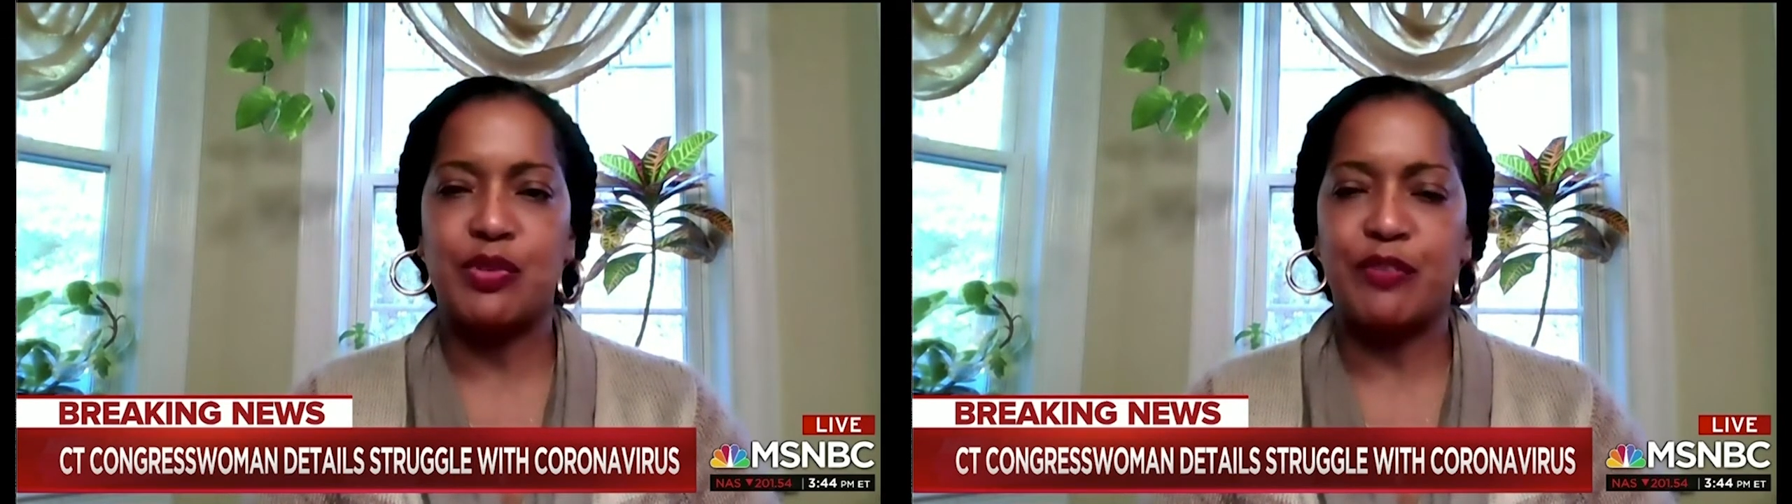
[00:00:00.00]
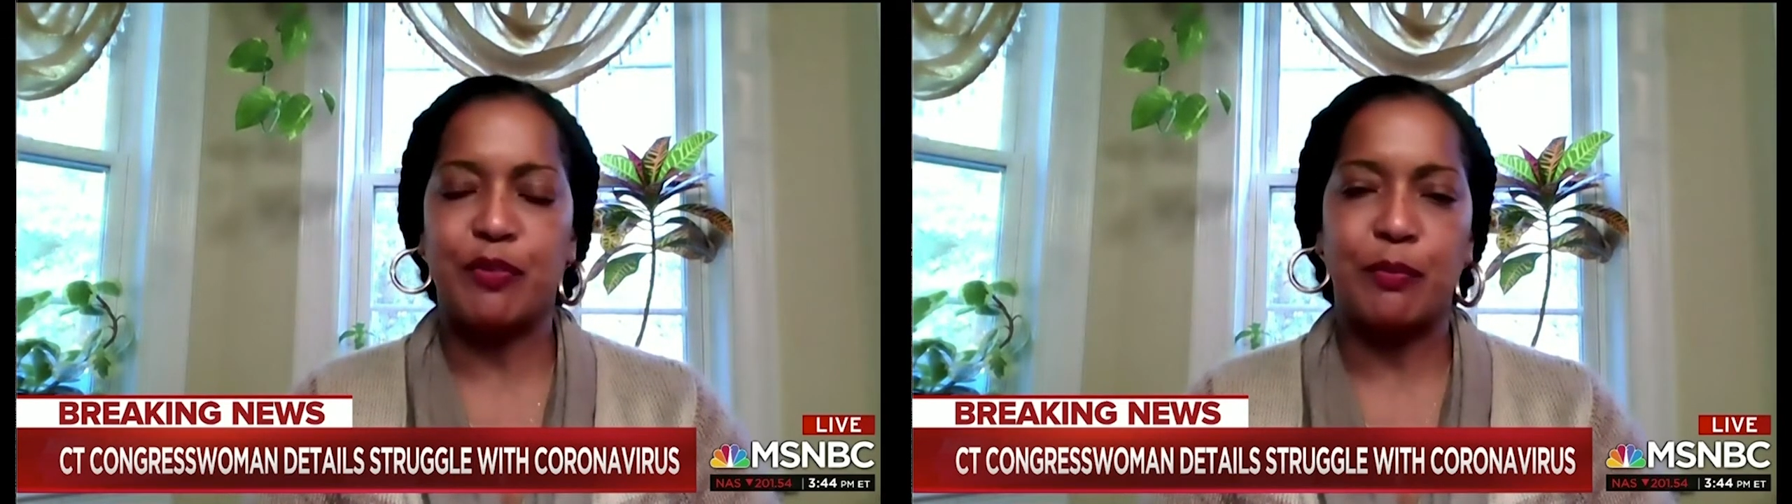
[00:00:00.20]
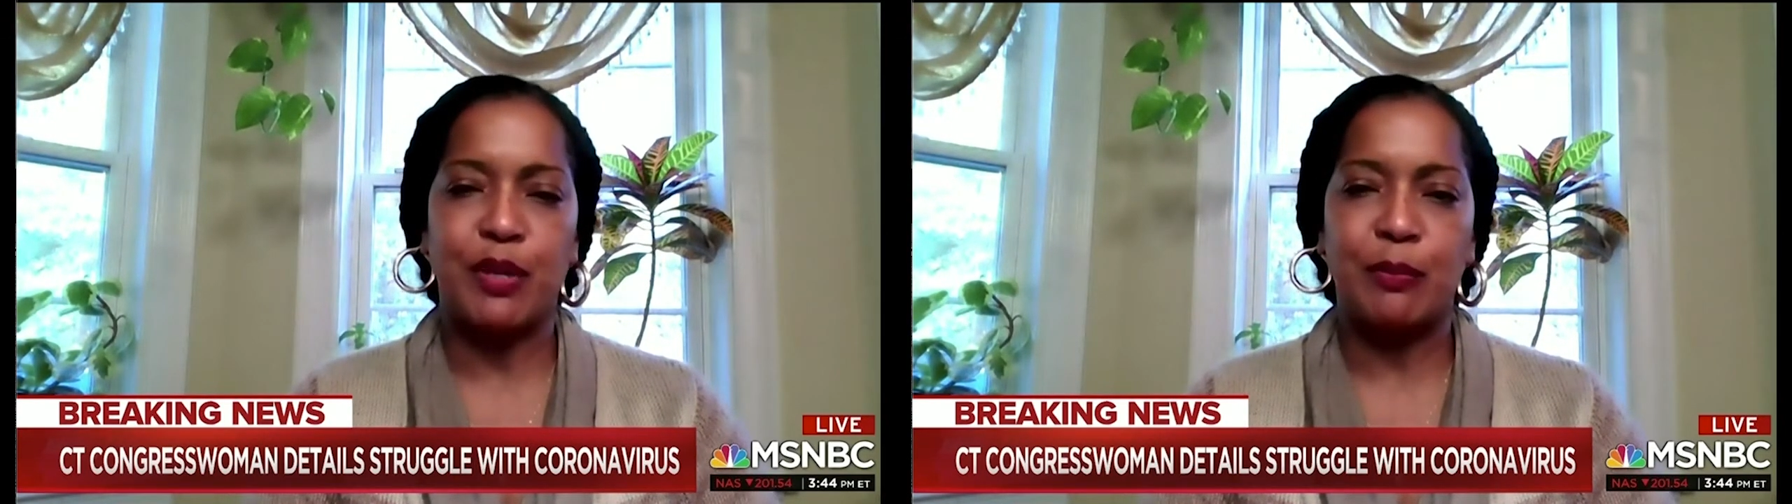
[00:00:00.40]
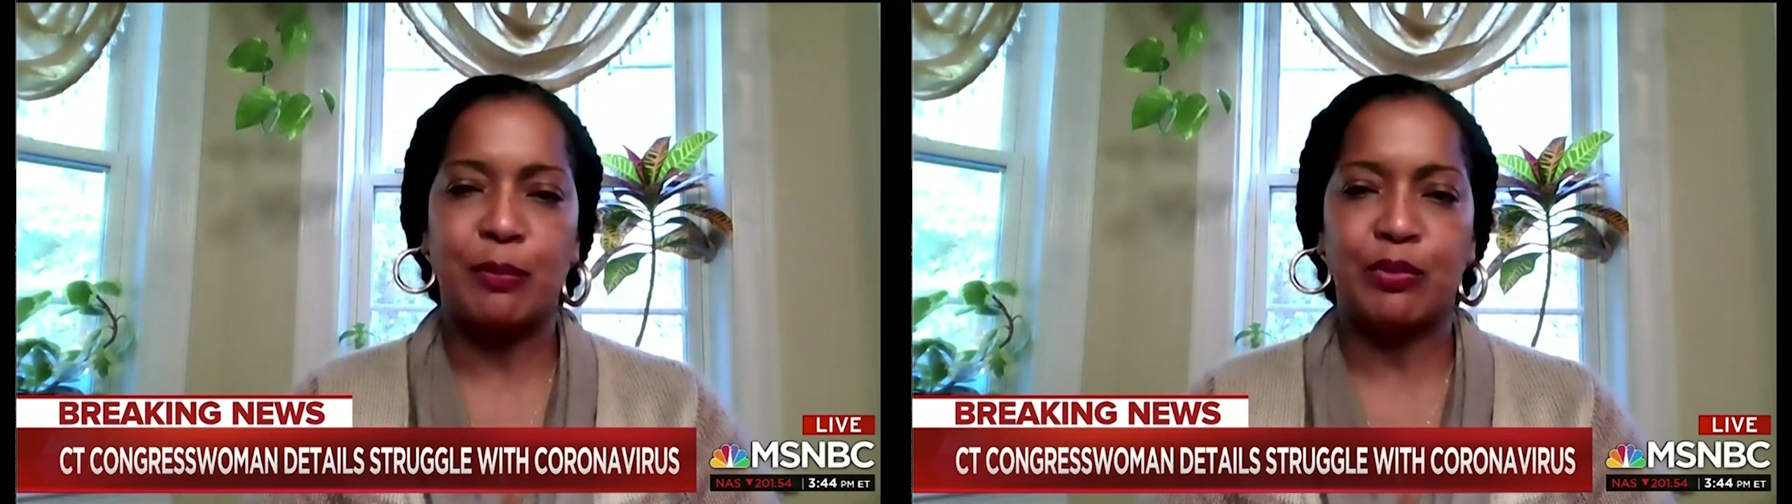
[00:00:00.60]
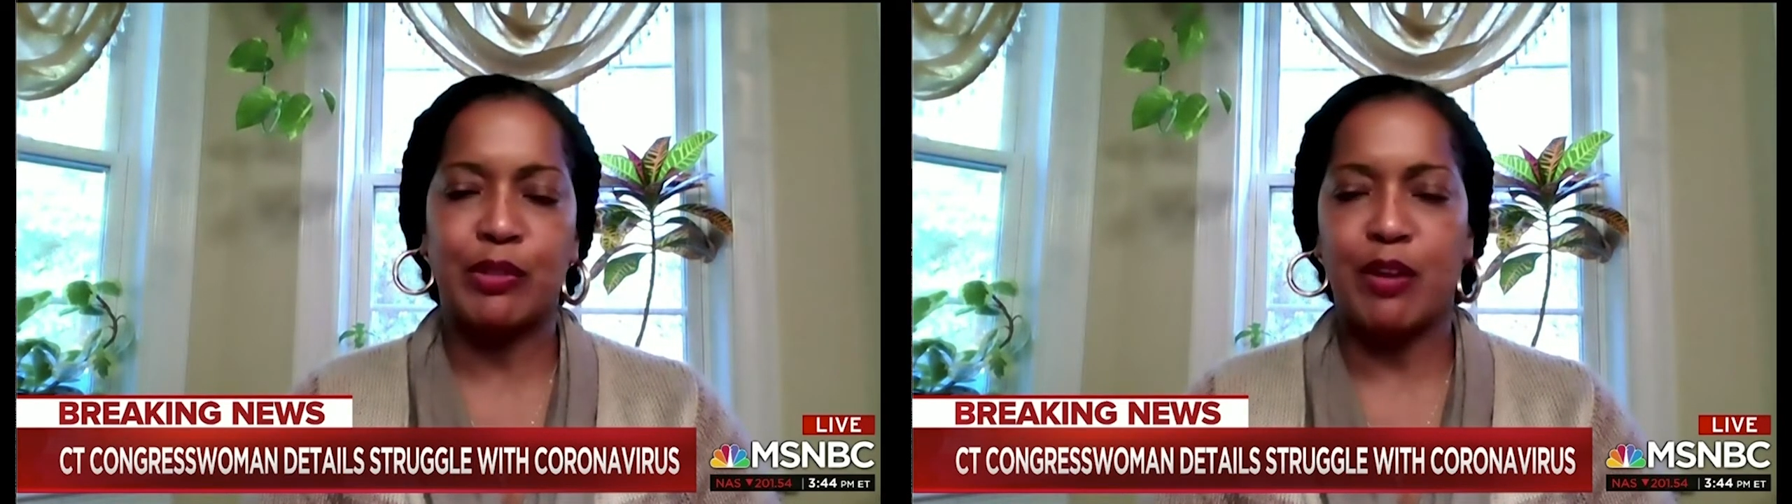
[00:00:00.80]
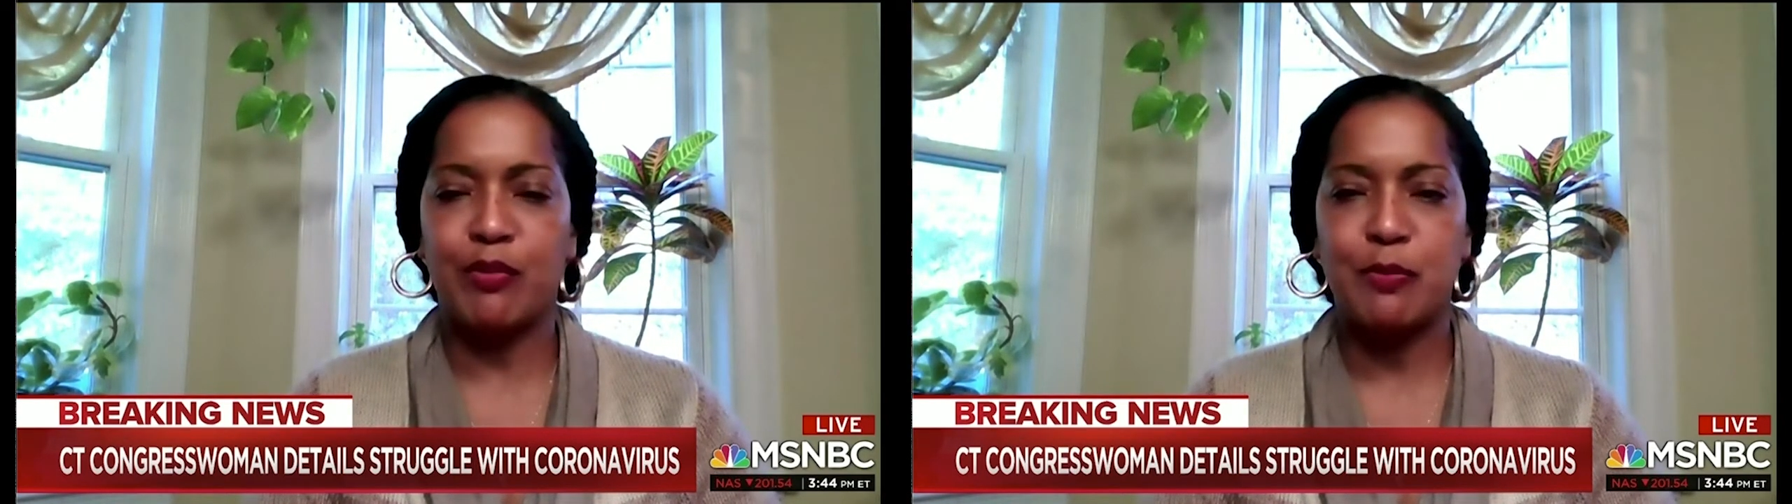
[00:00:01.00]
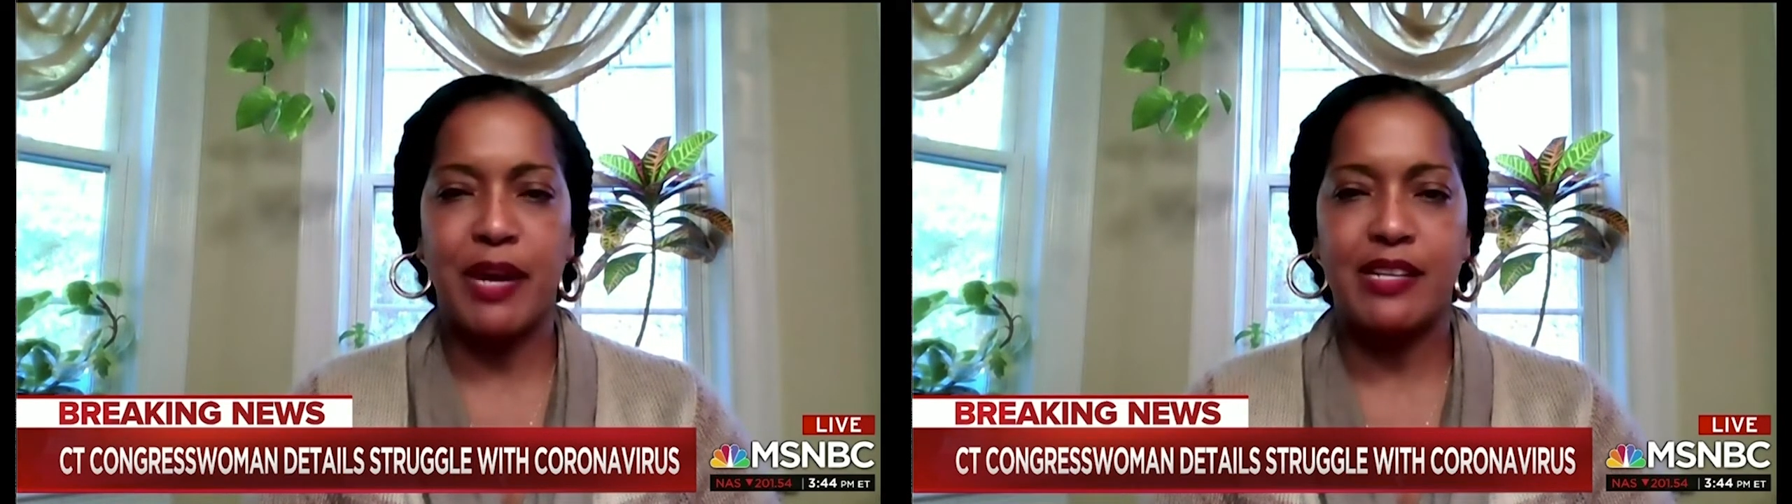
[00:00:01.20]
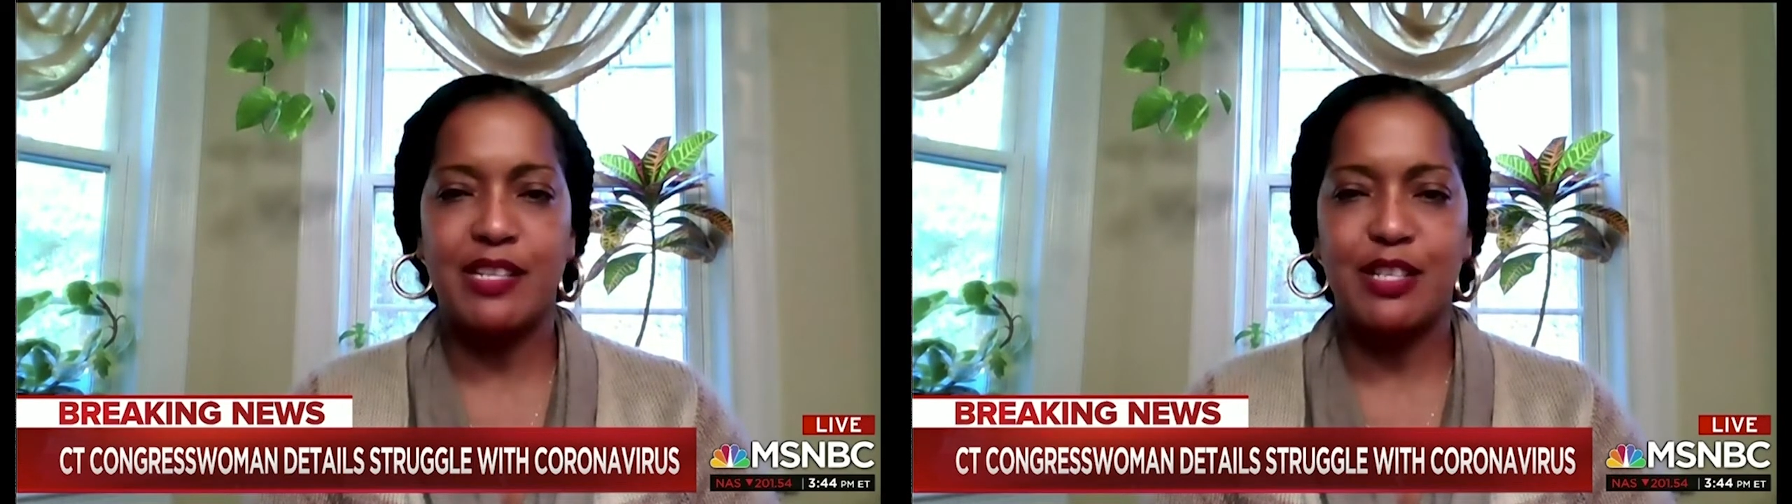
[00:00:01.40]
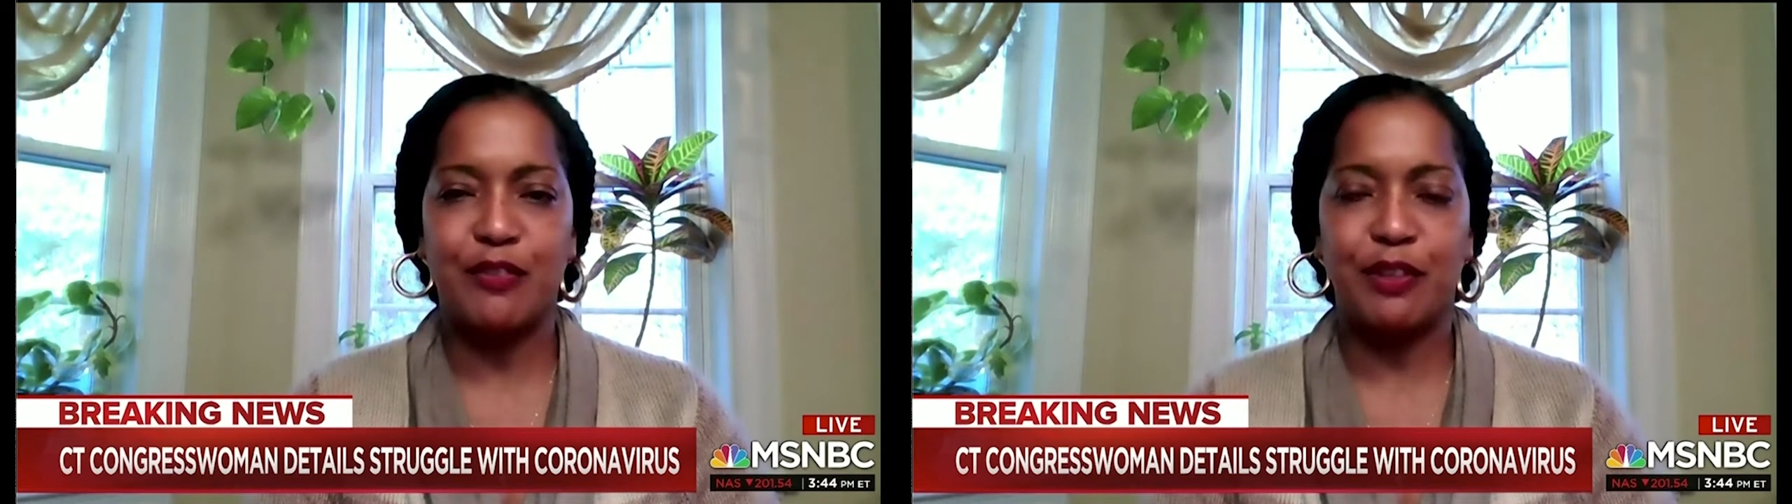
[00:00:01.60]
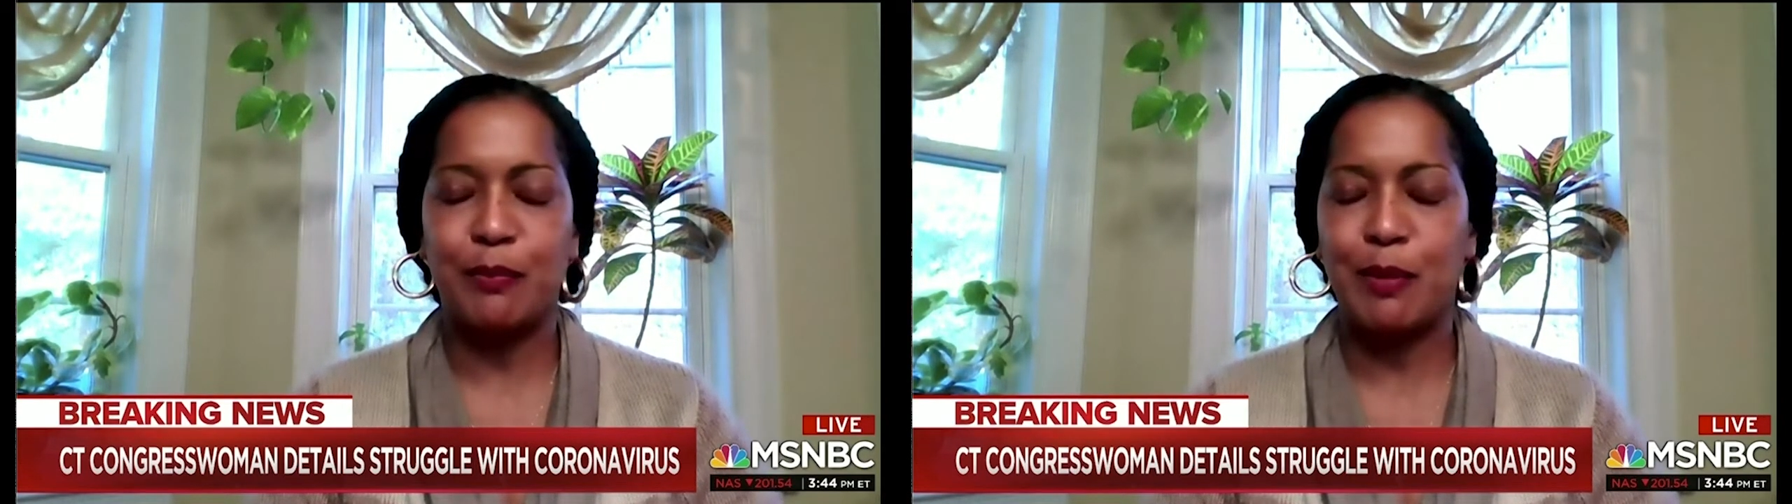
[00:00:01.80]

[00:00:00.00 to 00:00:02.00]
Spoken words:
different people are responding differently.